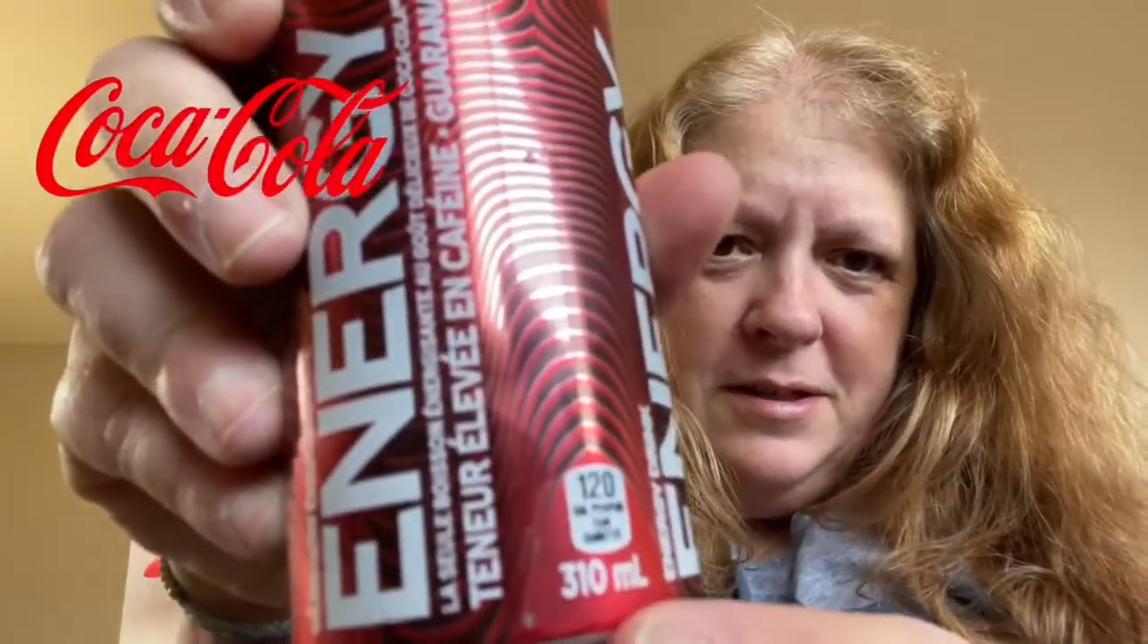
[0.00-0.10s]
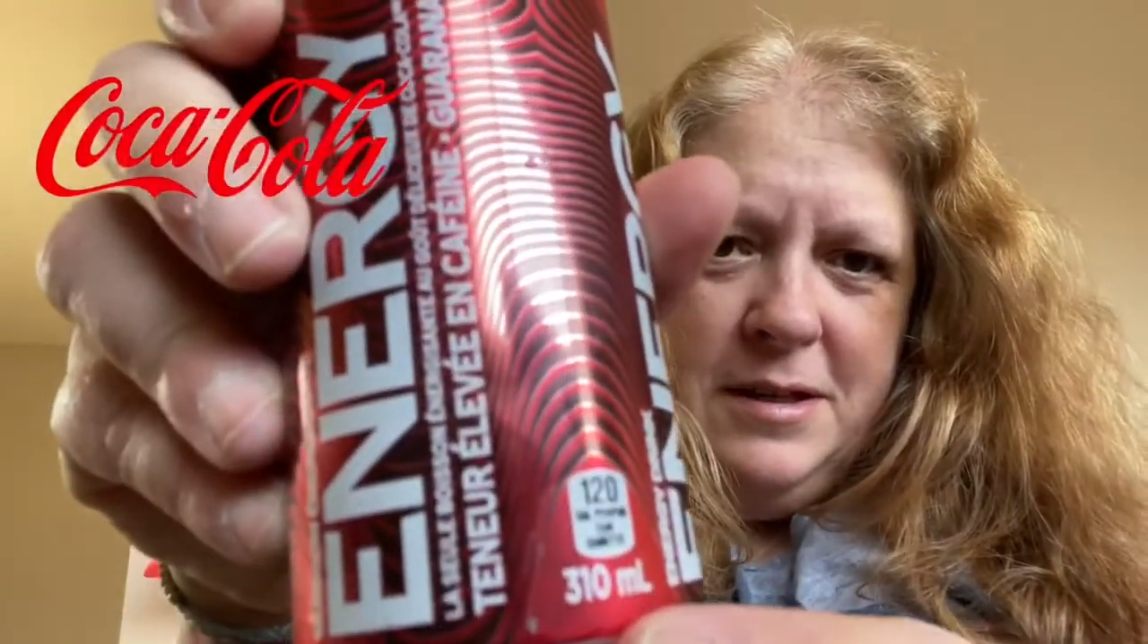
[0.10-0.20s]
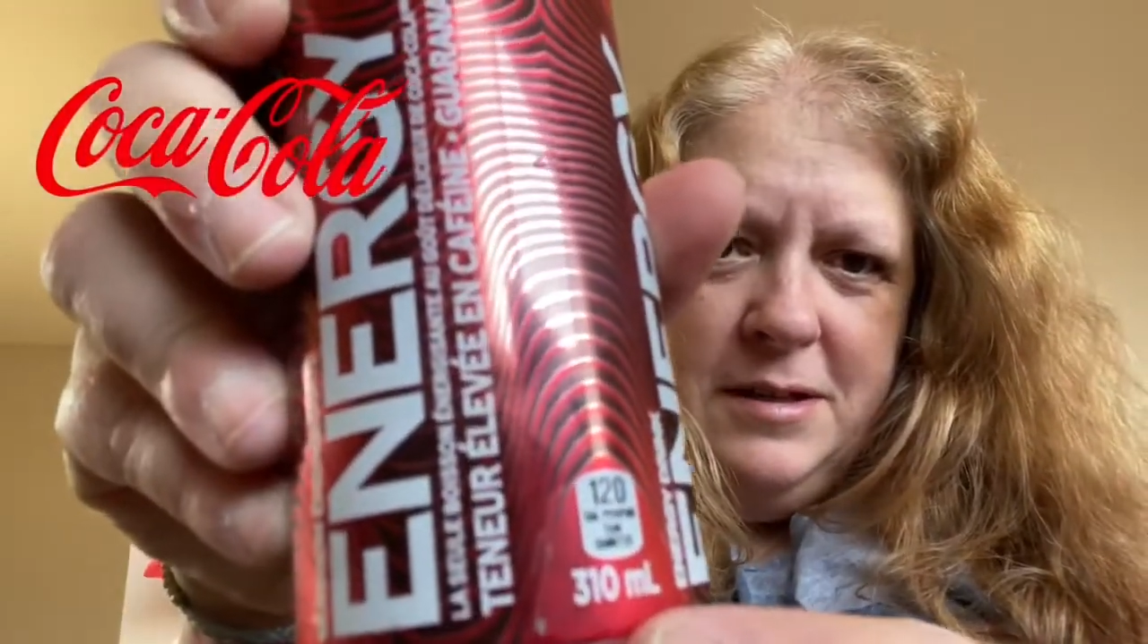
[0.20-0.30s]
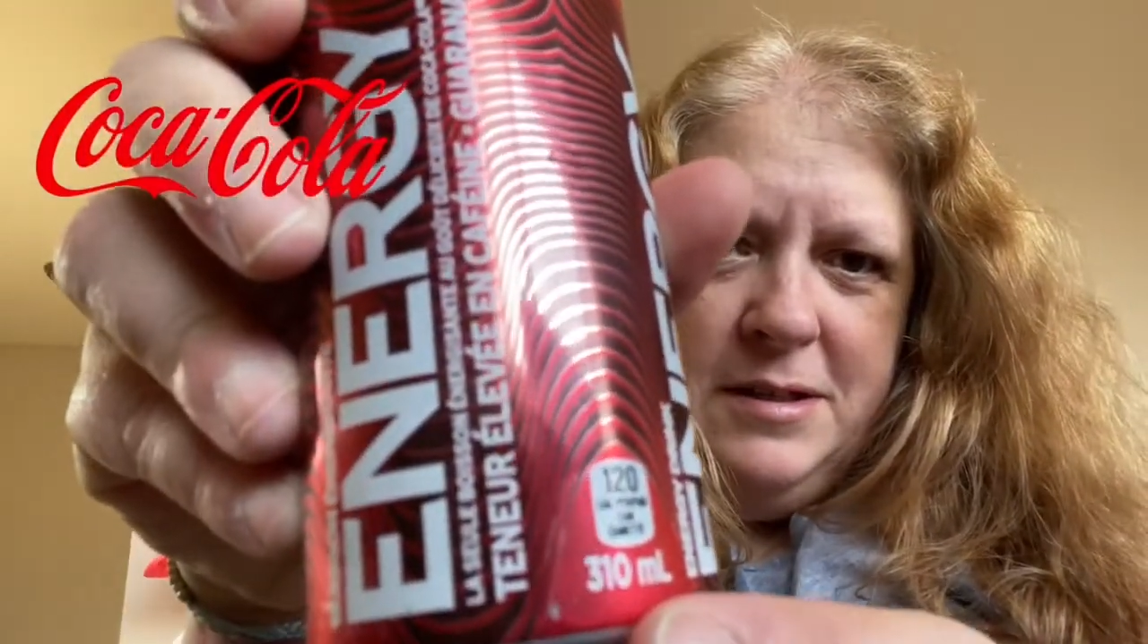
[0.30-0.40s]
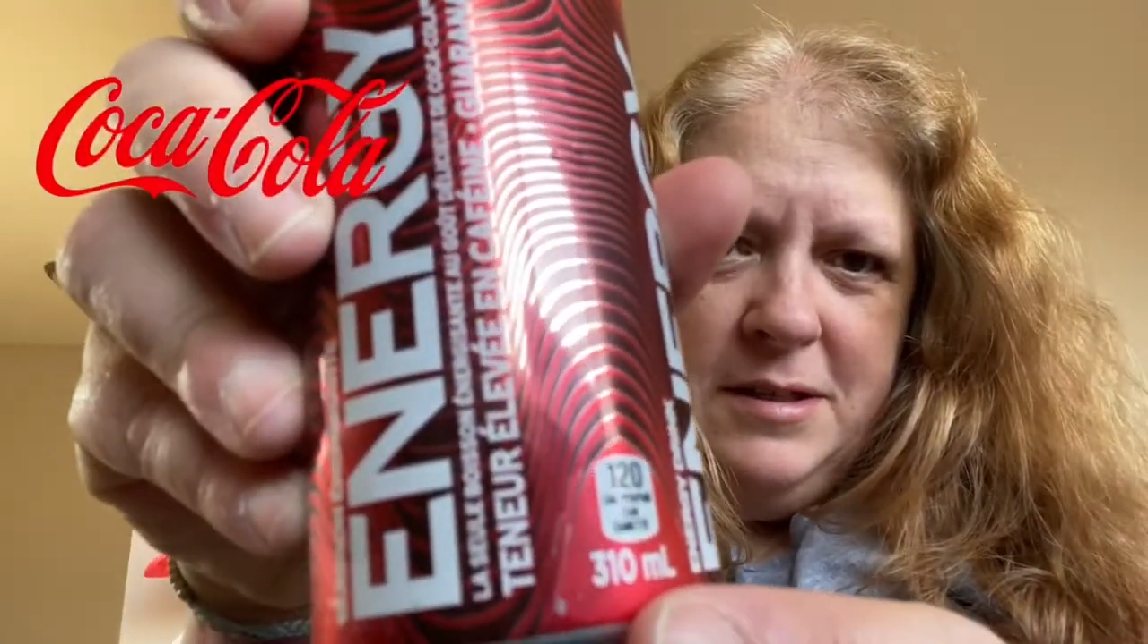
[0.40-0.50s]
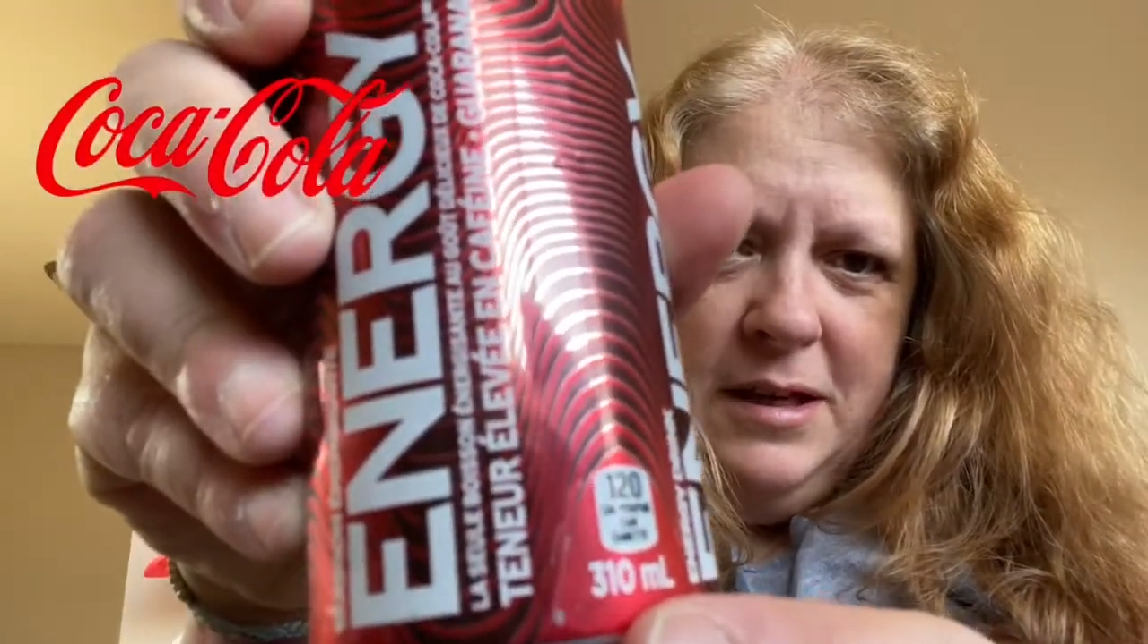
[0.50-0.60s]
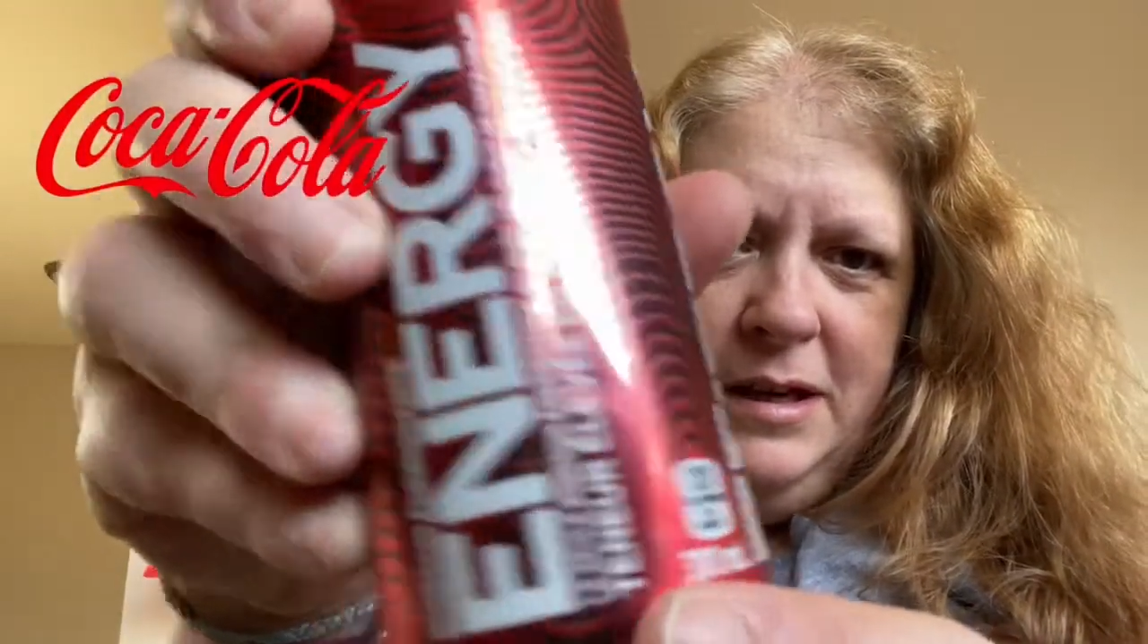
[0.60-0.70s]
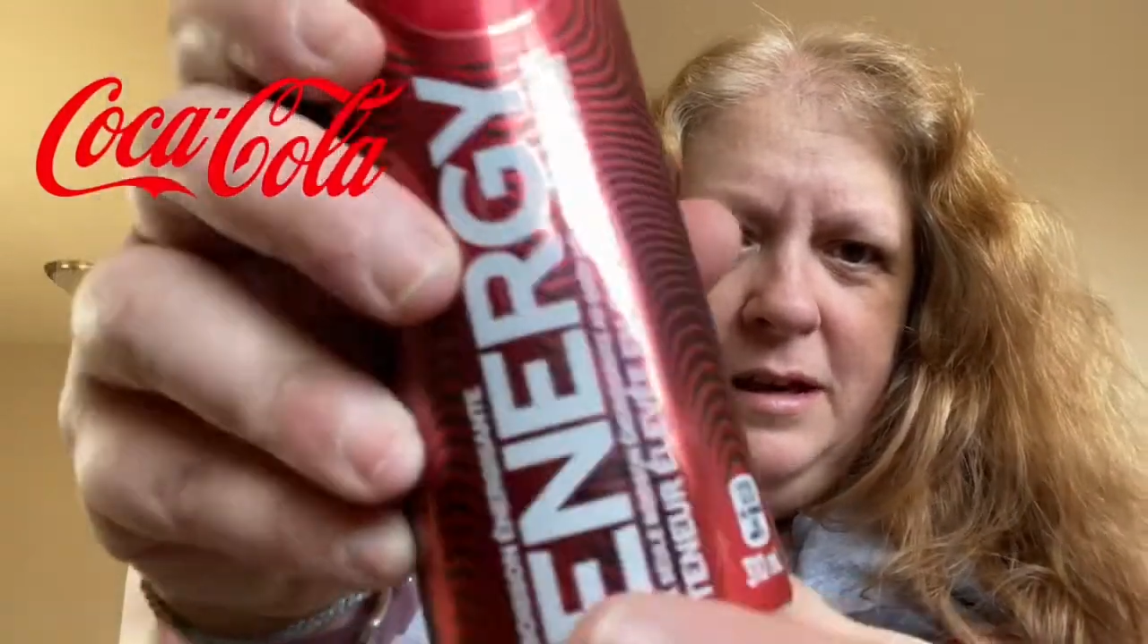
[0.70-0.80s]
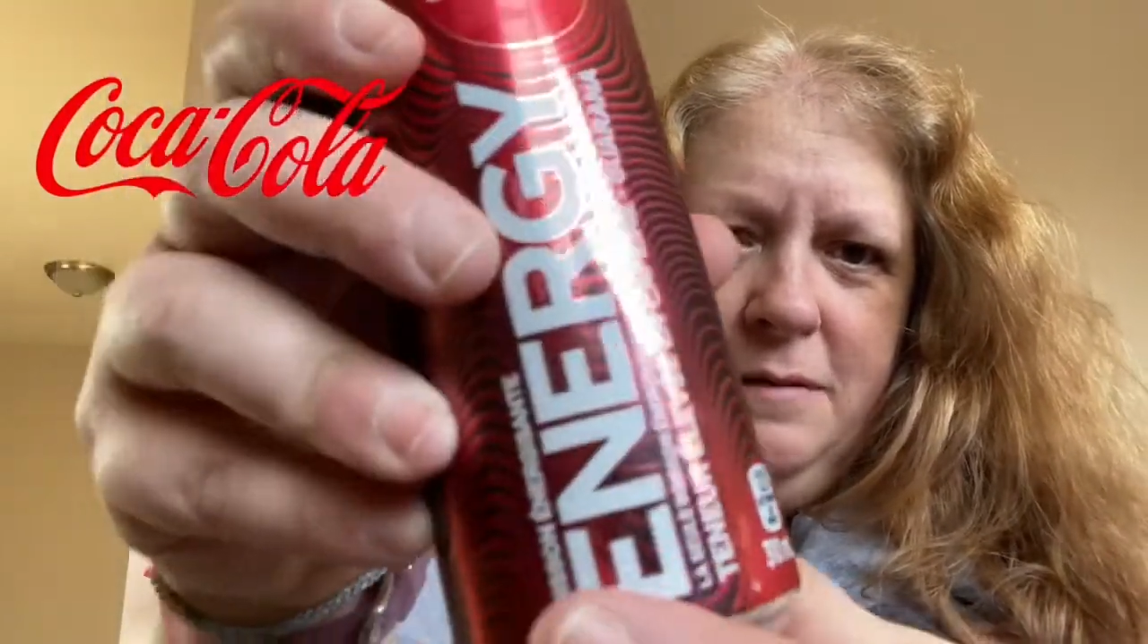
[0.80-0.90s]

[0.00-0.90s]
can see.